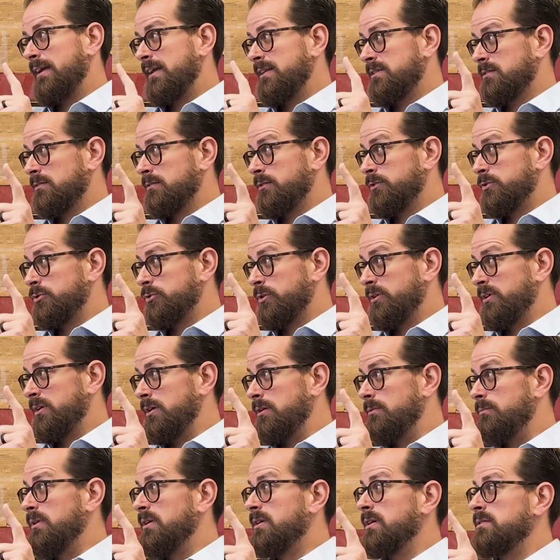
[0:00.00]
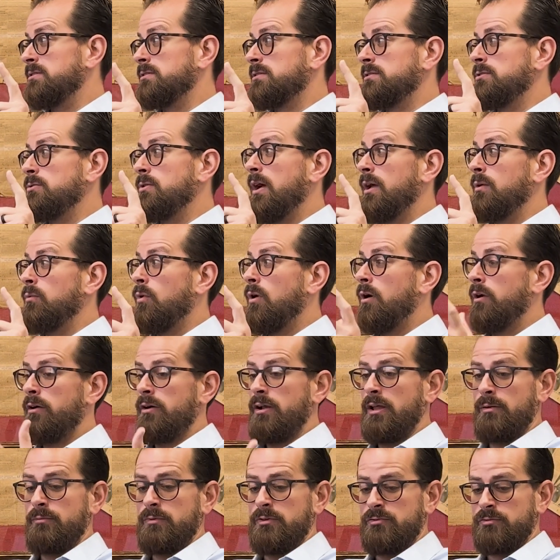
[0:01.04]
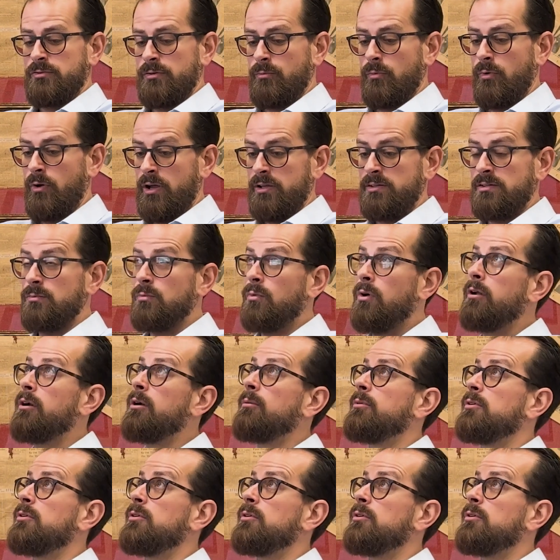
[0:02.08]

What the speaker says: gets a little tricky because you had water damage from rising water,